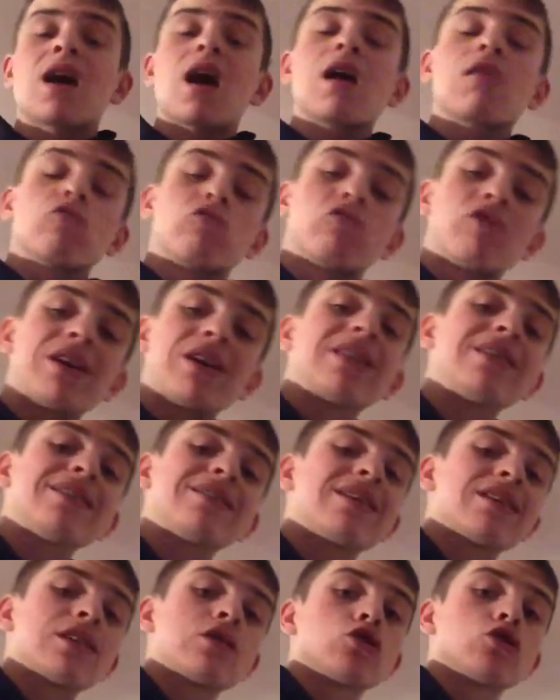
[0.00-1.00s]
I really
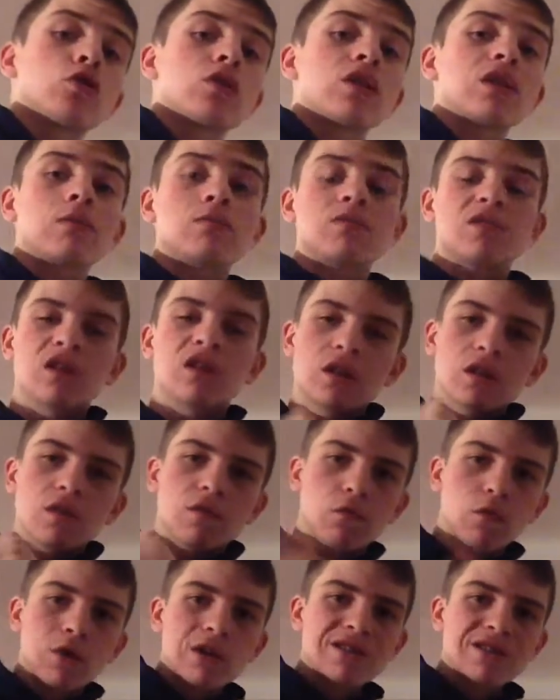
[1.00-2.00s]
did enjoy the lip syncing. The
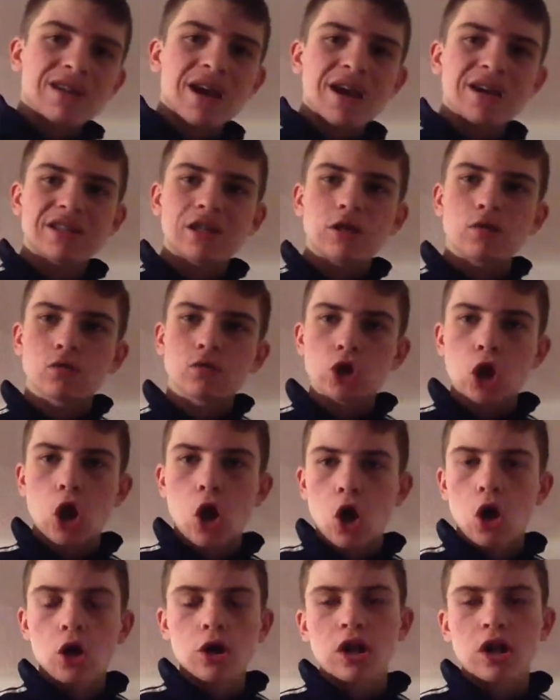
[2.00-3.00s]
voice acting was
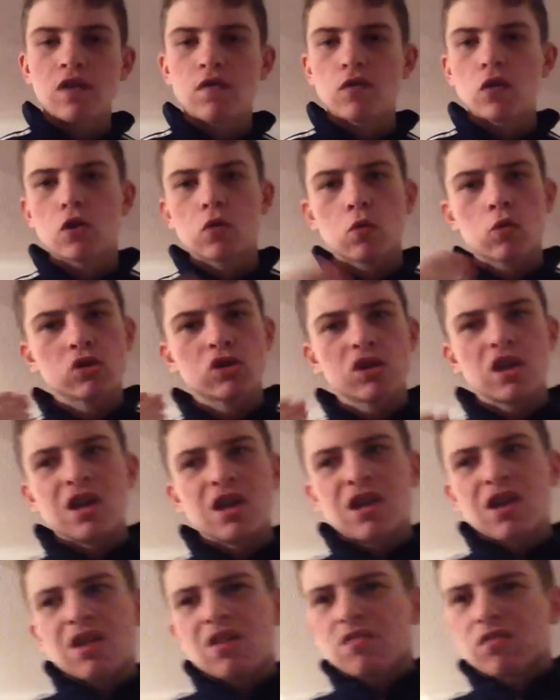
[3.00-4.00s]
on, even though there was
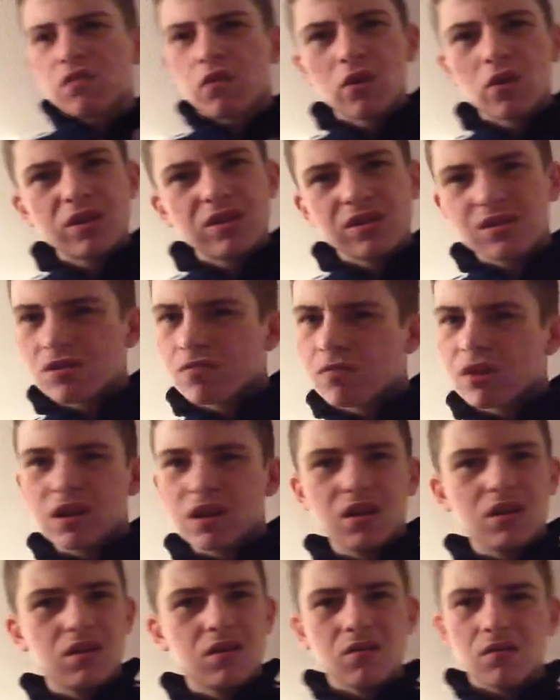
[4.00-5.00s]
too
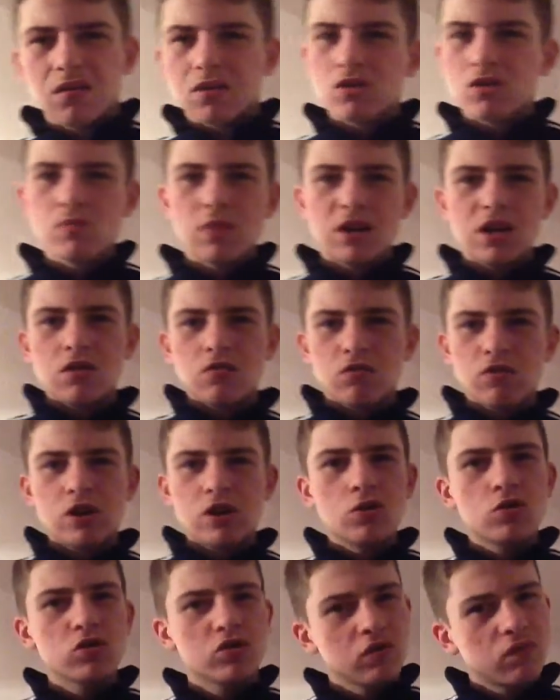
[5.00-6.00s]
many
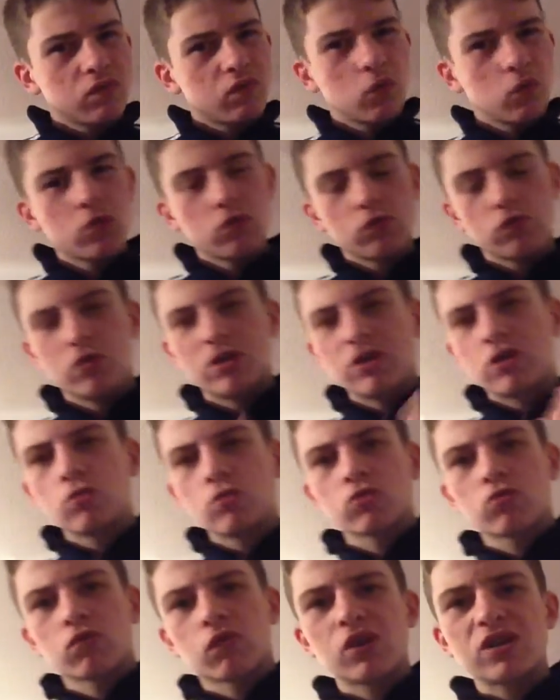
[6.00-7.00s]

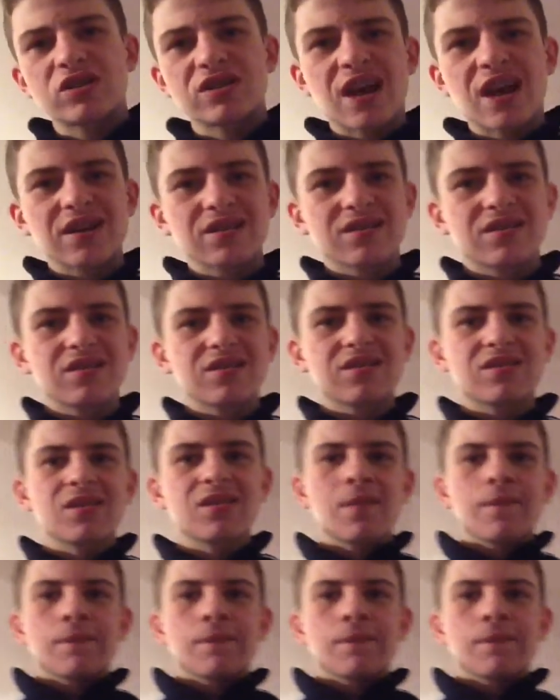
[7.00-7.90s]
reused voice actors.